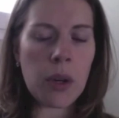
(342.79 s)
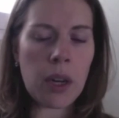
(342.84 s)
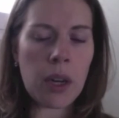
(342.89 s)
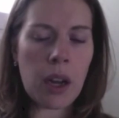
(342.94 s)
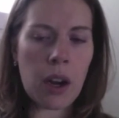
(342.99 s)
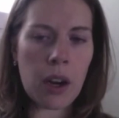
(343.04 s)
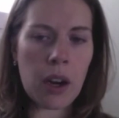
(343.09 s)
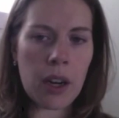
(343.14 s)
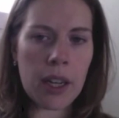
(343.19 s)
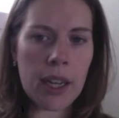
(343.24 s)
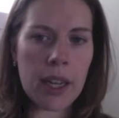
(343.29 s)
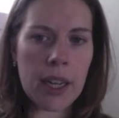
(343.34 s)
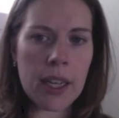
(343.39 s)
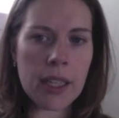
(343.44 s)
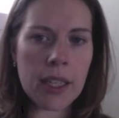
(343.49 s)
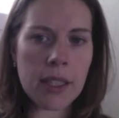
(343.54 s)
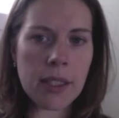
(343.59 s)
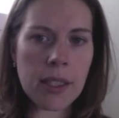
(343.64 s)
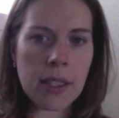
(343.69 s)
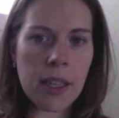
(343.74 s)
In our
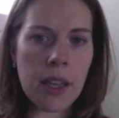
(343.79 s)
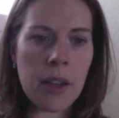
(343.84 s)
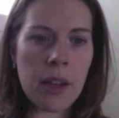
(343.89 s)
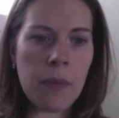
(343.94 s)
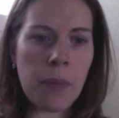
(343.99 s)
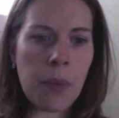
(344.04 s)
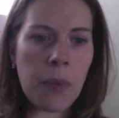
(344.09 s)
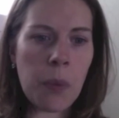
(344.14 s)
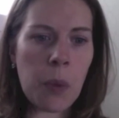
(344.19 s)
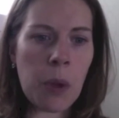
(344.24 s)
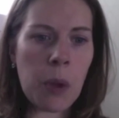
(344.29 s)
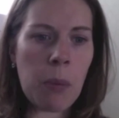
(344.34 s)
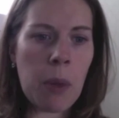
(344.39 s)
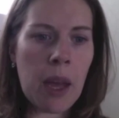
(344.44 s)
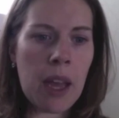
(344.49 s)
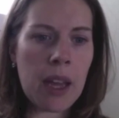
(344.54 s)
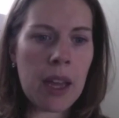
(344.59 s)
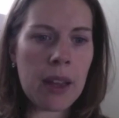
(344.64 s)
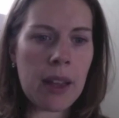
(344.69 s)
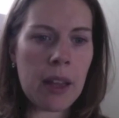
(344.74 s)
case, we
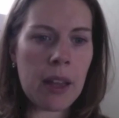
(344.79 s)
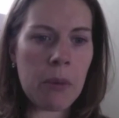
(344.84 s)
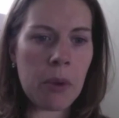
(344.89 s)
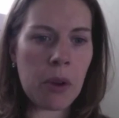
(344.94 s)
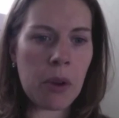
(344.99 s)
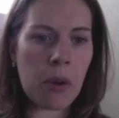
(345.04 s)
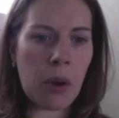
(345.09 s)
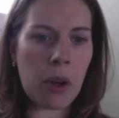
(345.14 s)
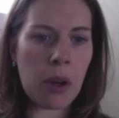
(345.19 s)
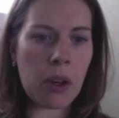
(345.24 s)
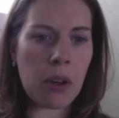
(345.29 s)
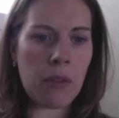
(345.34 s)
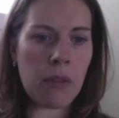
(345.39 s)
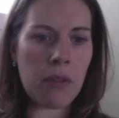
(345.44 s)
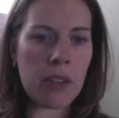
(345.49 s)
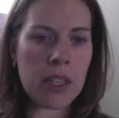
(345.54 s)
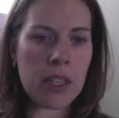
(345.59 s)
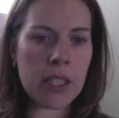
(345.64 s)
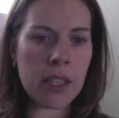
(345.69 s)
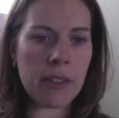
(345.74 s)
paid the immigrant
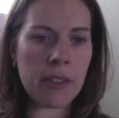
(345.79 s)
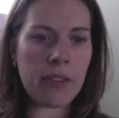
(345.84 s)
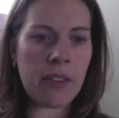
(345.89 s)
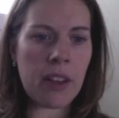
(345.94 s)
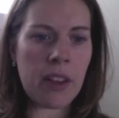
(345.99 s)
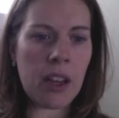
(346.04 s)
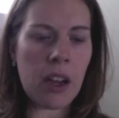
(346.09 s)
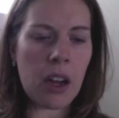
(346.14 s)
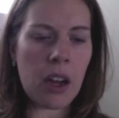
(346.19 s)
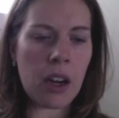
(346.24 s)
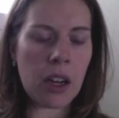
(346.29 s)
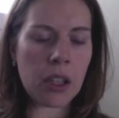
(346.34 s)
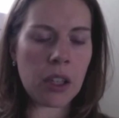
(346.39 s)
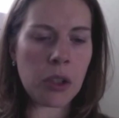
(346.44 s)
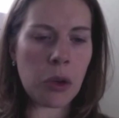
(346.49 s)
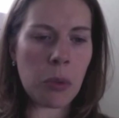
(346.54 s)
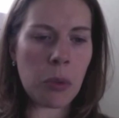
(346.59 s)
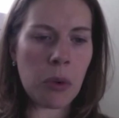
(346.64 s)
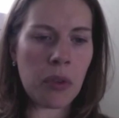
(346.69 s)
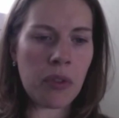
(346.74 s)
visa fee on
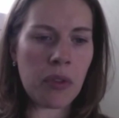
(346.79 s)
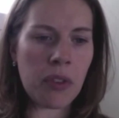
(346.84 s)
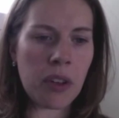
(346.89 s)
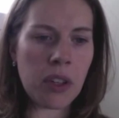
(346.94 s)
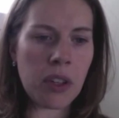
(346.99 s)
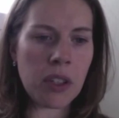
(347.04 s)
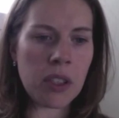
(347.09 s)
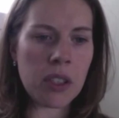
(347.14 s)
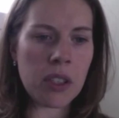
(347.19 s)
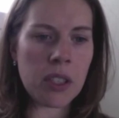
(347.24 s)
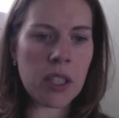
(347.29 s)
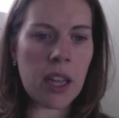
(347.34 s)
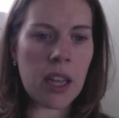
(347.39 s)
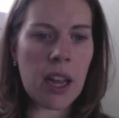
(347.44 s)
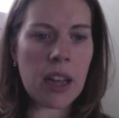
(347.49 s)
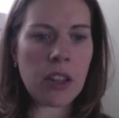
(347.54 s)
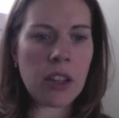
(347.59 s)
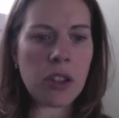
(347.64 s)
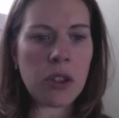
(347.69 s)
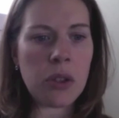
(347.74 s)
October 1st,
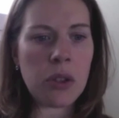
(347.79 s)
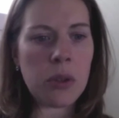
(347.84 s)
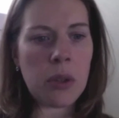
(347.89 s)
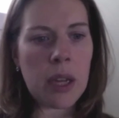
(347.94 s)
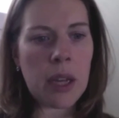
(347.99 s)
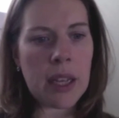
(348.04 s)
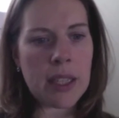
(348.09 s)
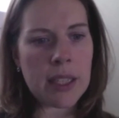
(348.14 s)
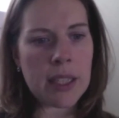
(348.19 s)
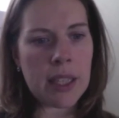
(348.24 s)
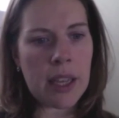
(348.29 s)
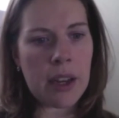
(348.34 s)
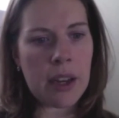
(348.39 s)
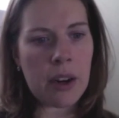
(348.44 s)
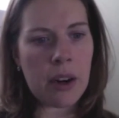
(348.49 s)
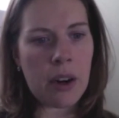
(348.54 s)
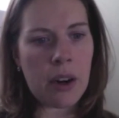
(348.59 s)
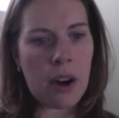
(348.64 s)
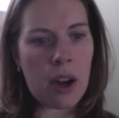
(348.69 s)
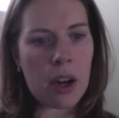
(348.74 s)
and 2 days
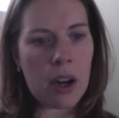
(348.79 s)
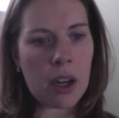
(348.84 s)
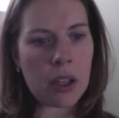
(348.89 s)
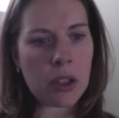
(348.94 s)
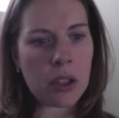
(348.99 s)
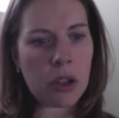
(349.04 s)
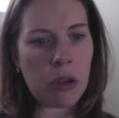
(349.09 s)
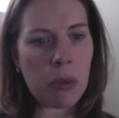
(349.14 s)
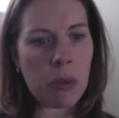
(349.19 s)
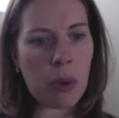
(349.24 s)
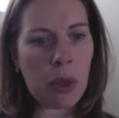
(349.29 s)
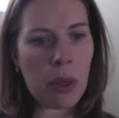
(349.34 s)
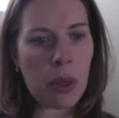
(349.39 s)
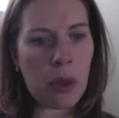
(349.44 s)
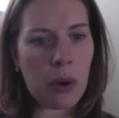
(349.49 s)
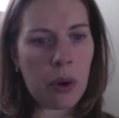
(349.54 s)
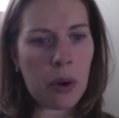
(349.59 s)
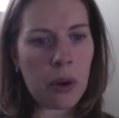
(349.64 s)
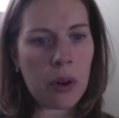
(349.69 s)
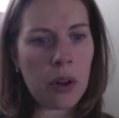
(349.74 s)
later, on October
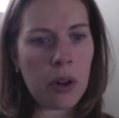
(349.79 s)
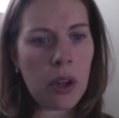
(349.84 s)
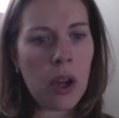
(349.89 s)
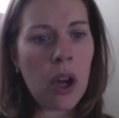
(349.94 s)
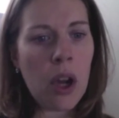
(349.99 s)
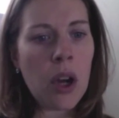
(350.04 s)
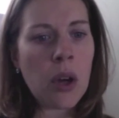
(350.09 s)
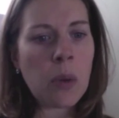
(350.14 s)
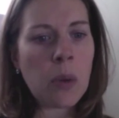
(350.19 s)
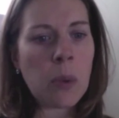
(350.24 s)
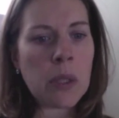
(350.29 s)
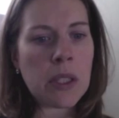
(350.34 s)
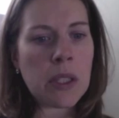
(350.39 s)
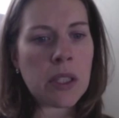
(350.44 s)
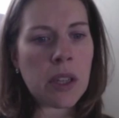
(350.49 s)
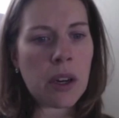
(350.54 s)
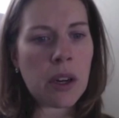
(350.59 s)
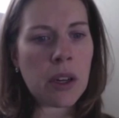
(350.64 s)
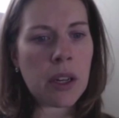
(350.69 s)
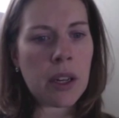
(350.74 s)
3rd, we
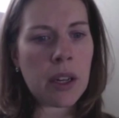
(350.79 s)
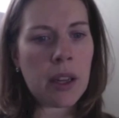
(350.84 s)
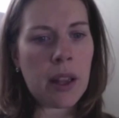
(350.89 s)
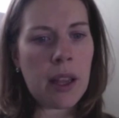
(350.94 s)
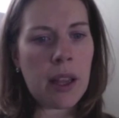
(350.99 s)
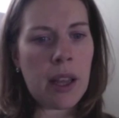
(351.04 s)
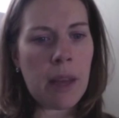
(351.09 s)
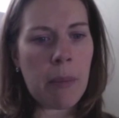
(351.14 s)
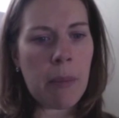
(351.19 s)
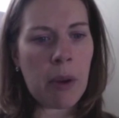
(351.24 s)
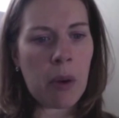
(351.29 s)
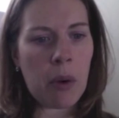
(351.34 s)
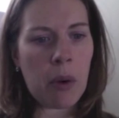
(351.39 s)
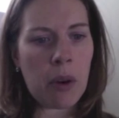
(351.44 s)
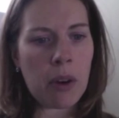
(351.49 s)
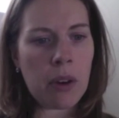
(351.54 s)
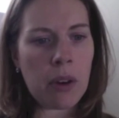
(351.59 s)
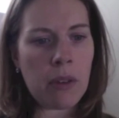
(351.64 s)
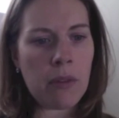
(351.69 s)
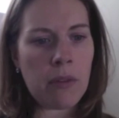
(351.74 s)
started the
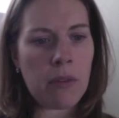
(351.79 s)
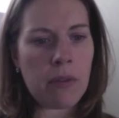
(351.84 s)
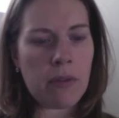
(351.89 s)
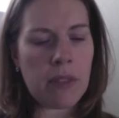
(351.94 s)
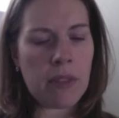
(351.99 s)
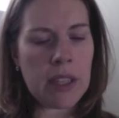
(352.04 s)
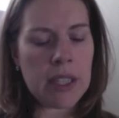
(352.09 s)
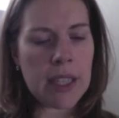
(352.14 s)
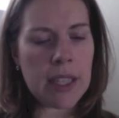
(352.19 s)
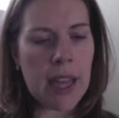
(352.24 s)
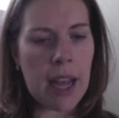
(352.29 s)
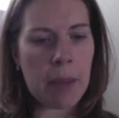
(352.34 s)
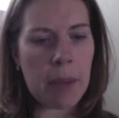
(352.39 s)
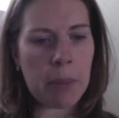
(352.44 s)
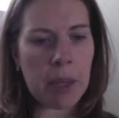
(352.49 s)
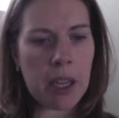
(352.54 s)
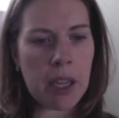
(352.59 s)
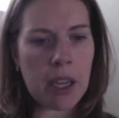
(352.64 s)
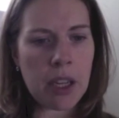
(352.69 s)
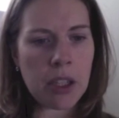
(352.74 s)
immigrant visa
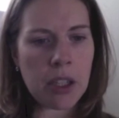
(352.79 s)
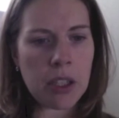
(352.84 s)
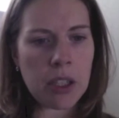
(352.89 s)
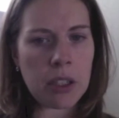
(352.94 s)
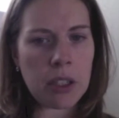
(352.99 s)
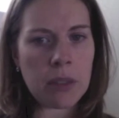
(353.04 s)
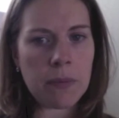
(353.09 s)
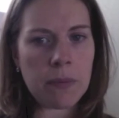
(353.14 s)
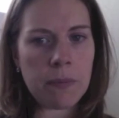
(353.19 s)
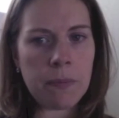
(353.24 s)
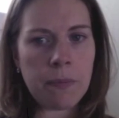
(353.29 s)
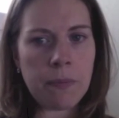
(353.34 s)
application.